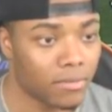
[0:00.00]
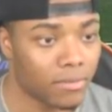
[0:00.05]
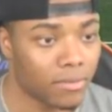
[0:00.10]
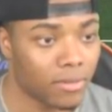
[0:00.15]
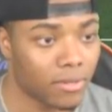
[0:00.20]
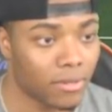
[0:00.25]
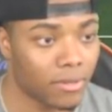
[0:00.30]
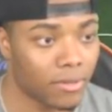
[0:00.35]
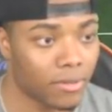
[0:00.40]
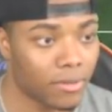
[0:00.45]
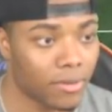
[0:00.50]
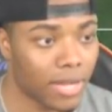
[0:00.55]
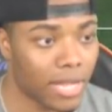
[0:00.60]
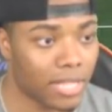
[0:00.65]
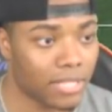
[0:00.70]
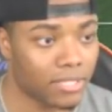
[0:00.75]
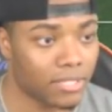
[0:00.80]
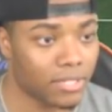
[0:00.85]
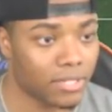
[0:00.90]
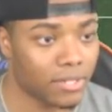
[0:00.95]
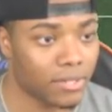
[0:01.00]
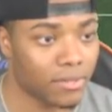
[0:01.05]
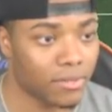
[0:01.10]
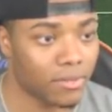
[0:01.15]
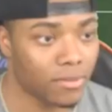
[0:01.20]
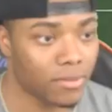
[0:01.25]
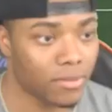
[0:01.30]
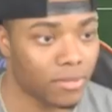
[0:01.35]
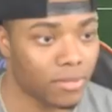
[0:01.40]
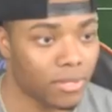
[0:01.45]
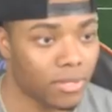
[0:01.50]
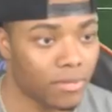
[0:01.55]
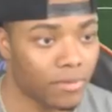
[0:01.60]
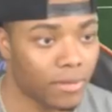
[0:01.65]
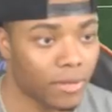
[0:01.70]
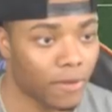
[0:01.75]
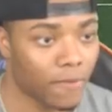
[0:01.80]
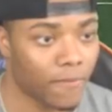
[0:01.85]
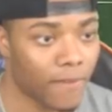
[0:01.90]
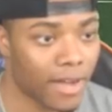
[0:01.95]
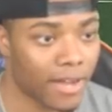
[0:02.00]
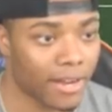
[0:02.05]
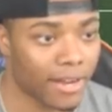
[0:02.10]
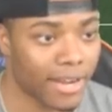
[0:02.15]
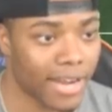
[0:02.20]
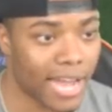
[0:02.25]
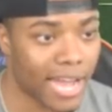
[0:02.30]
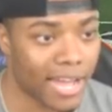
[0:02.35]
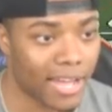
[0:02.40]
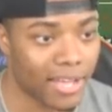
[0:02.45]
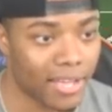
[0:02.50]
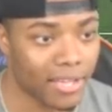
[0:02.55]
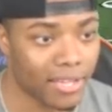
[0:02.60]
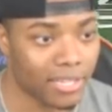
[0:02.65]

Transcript: Gonna do that to you. We're gonna find a dot.